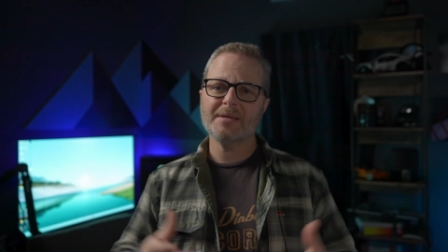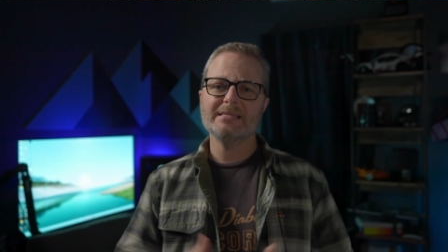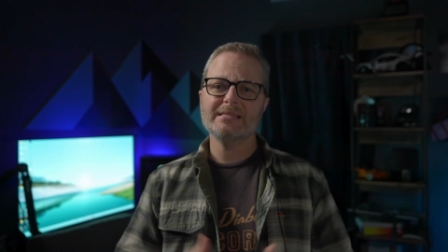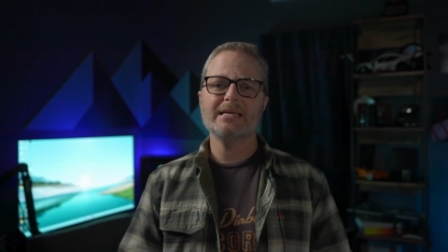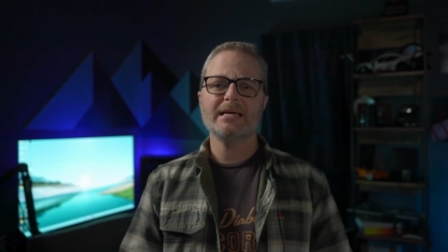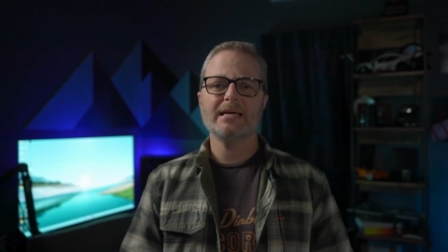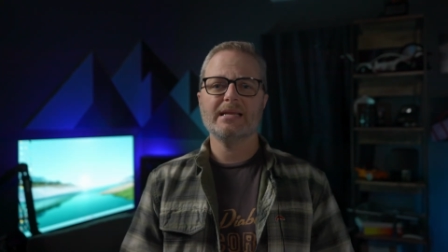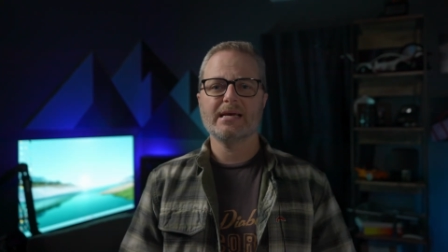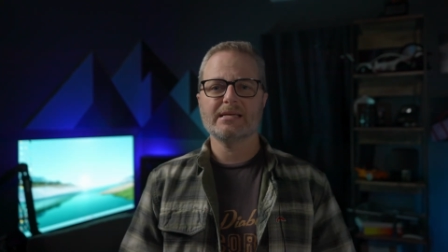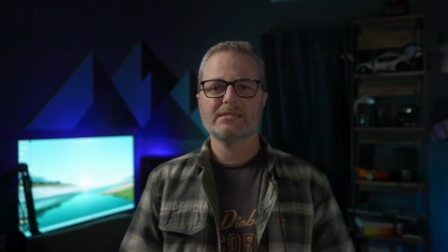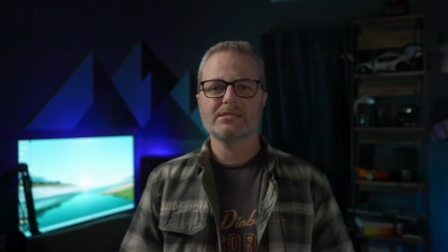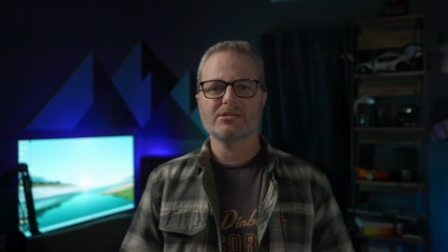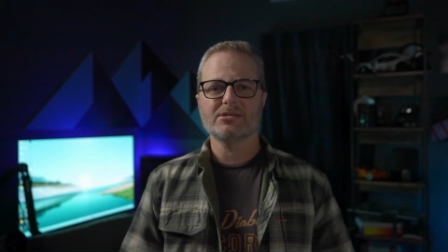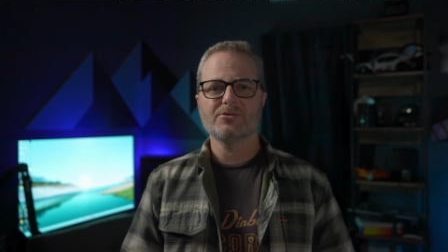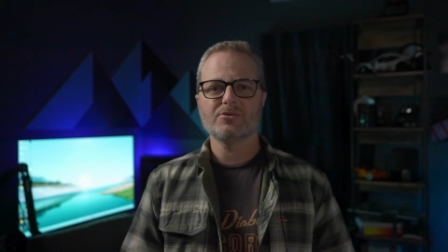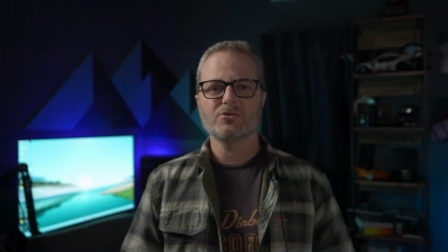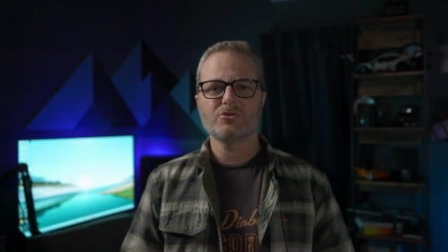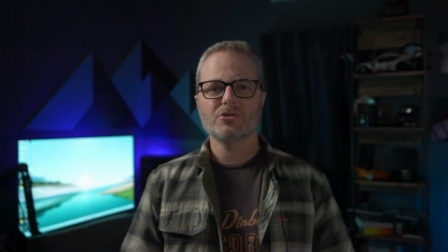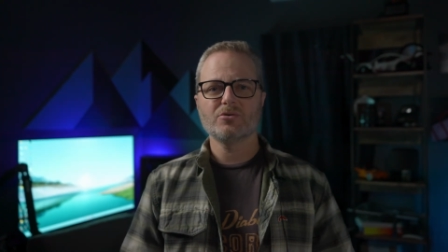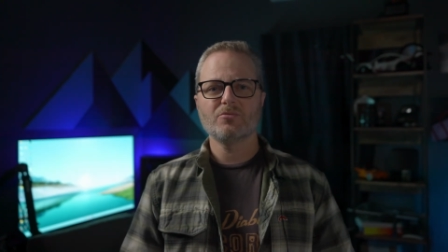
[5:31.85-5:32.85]
DNS
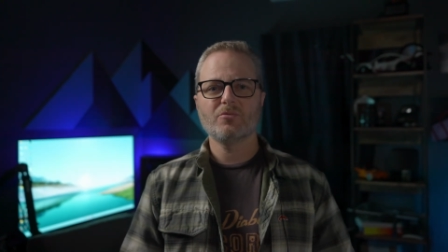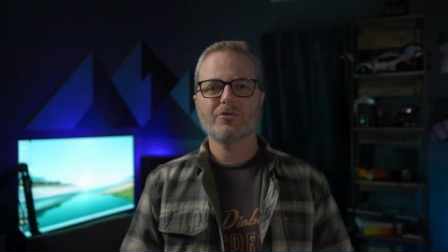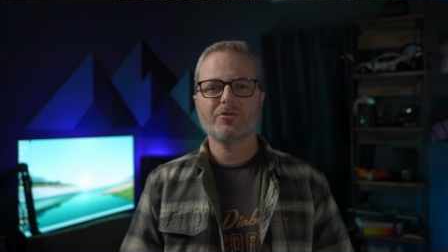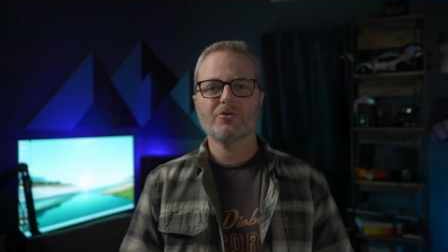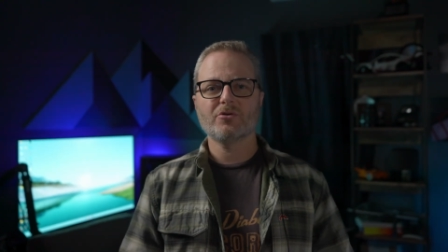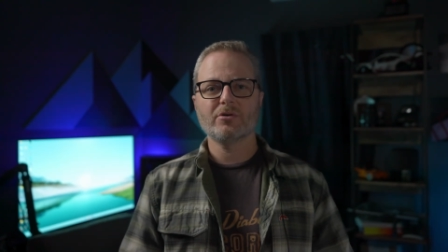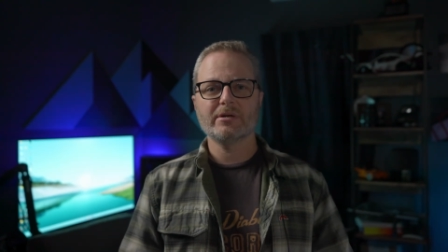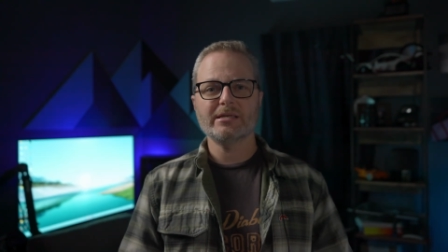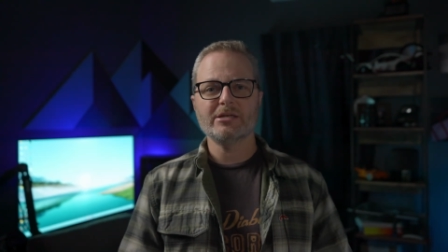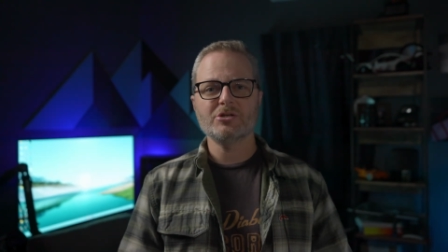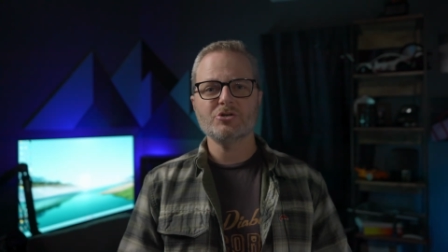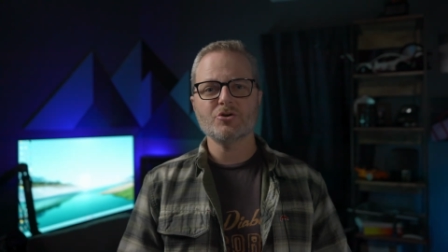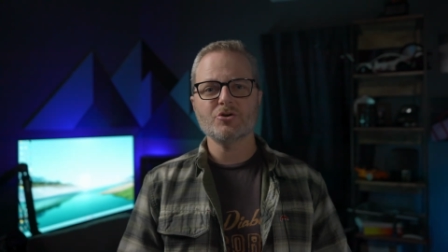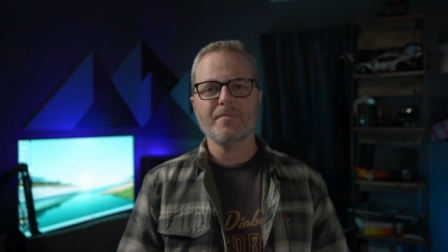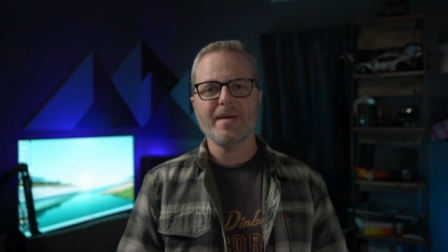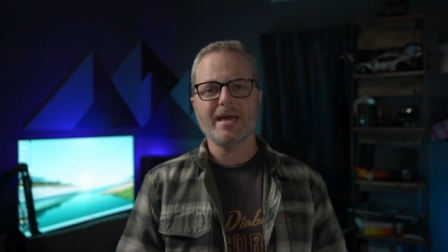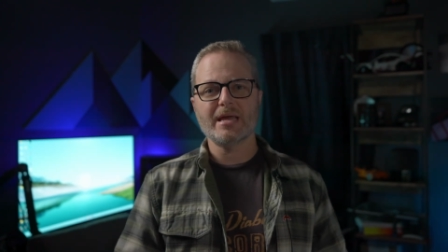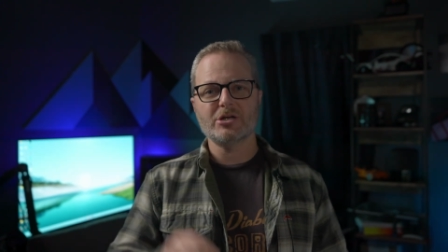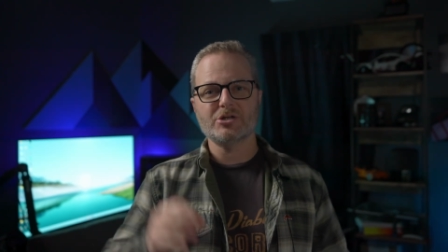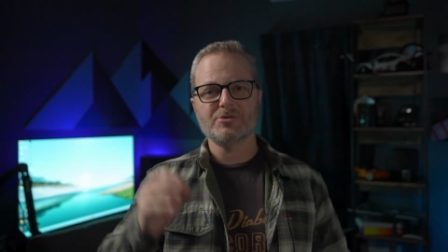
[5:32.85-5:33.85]
solution with credential
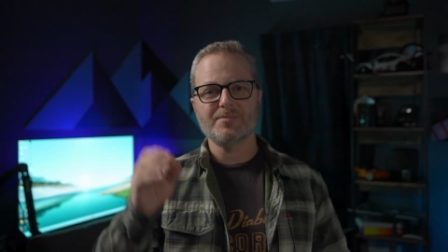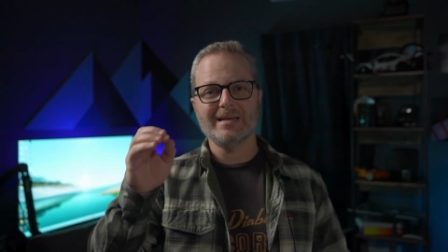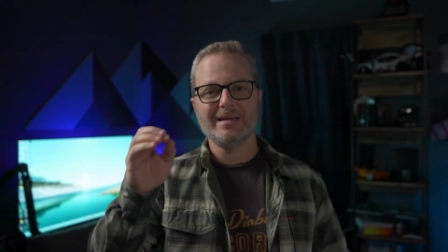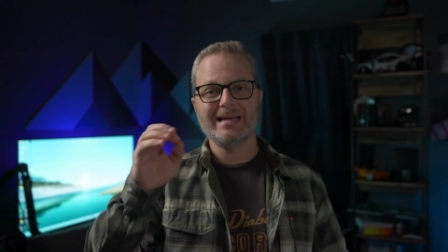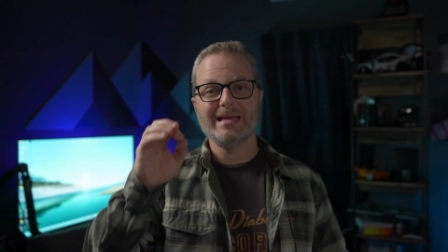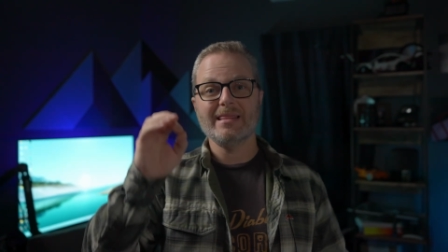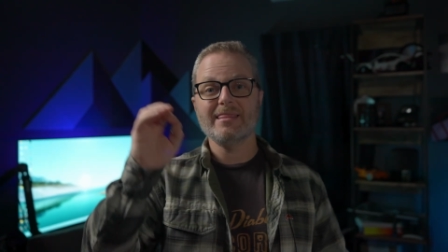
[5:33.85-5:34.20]
management in